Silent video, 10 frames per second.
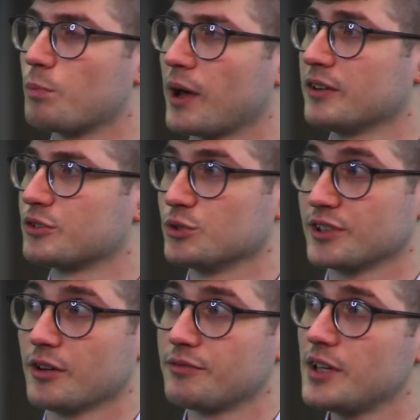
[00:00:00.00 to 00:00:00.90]
balance was
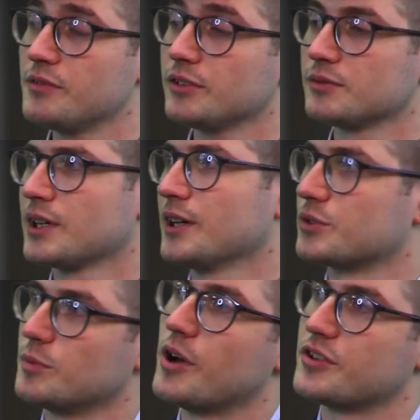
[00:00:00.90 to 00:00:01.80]
in our favour, and
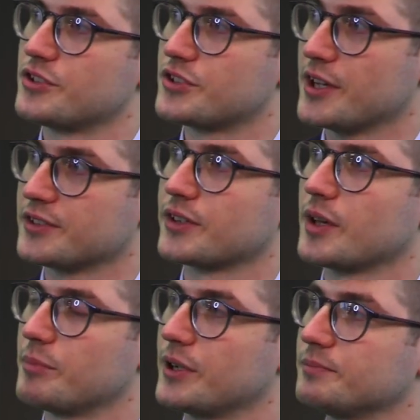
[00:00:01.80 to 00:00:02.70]
so we purchased shares in the
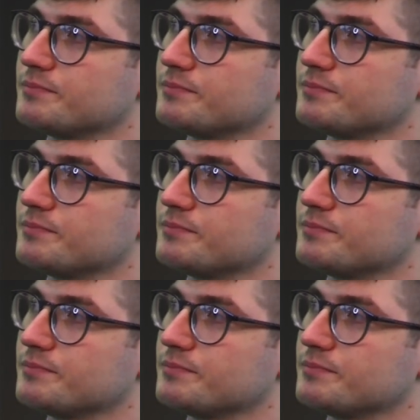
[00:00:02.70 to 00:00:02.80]
company.